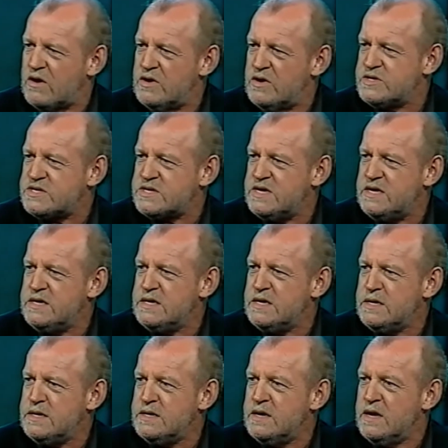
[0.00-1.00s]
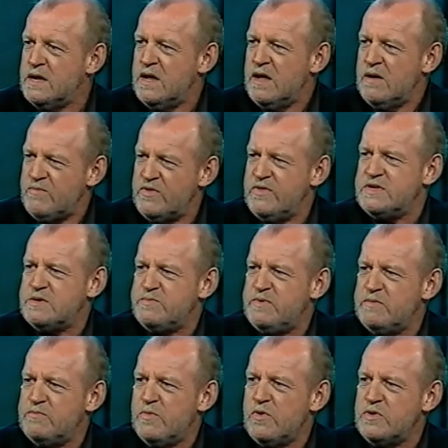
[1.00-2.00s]
husky, but there's a
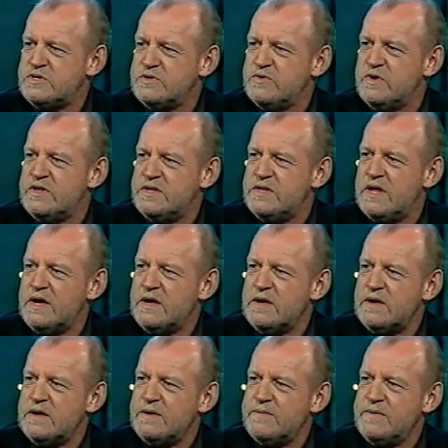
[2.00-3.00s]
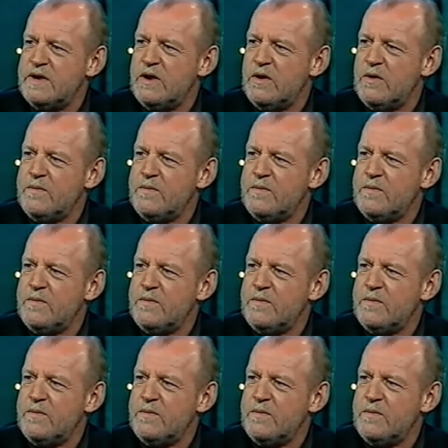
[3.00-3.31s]
bit more to it than that, you know.